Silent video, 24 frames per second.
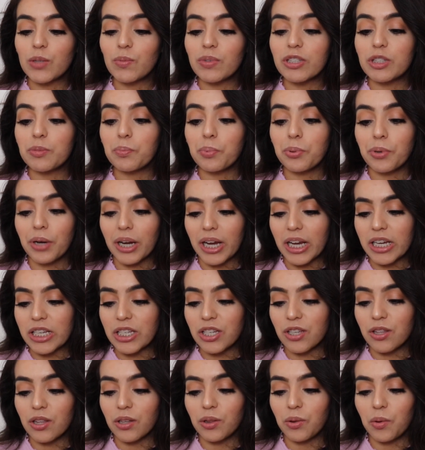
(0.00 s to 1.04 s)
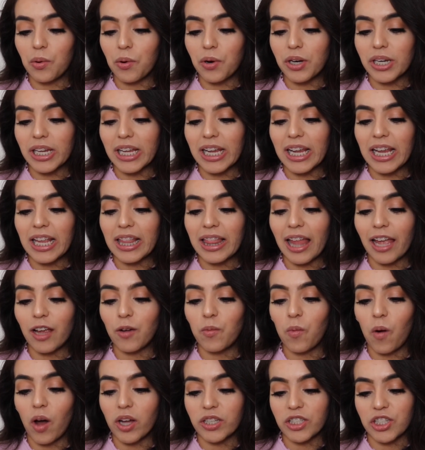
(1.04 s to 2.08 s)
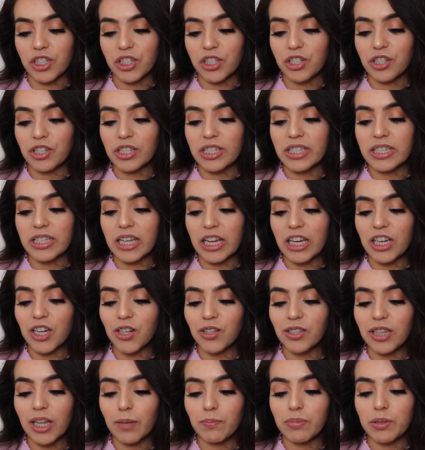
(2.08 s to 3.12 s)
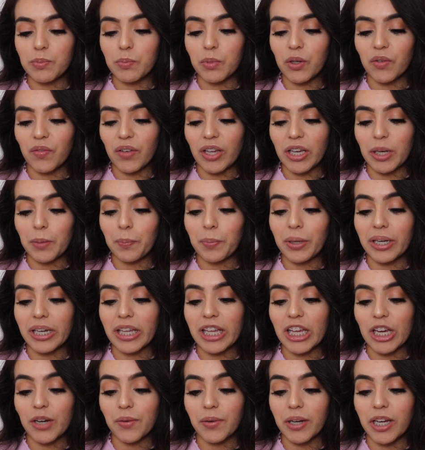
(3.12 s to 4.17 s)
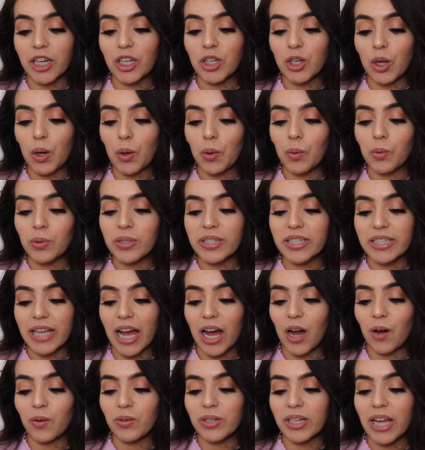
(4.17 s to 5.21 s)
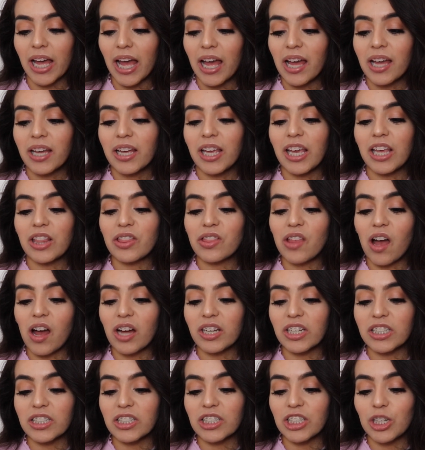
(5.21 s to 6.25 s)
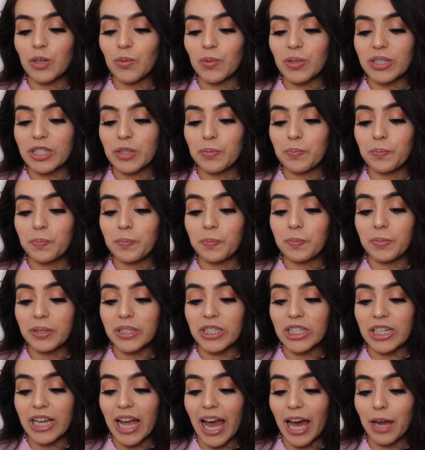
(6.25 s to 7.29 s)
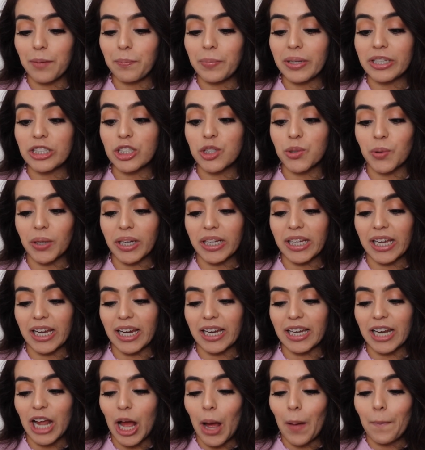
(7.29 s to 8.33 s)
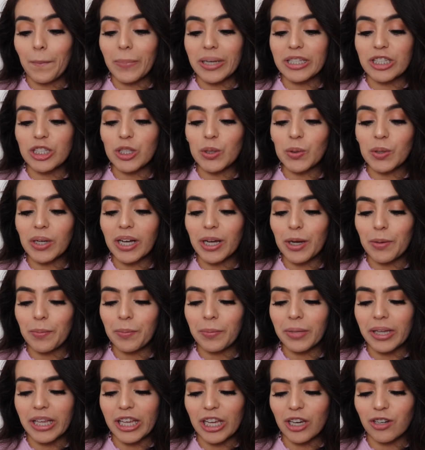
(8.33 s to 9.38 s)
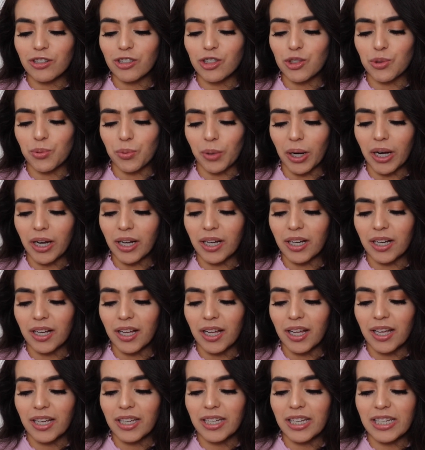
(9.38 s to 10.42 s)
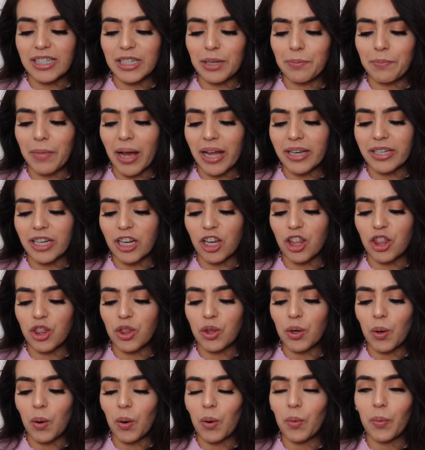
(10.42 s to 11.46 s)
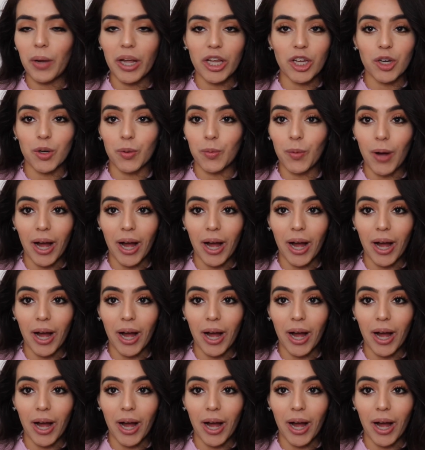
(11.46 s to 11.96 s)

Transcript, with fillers: she was praying to the Lord, Eli watched her, seeing her lips moving, but hearing no sound. He thought she was she had been drinking. Must you come here drunk? He demanded, throw away your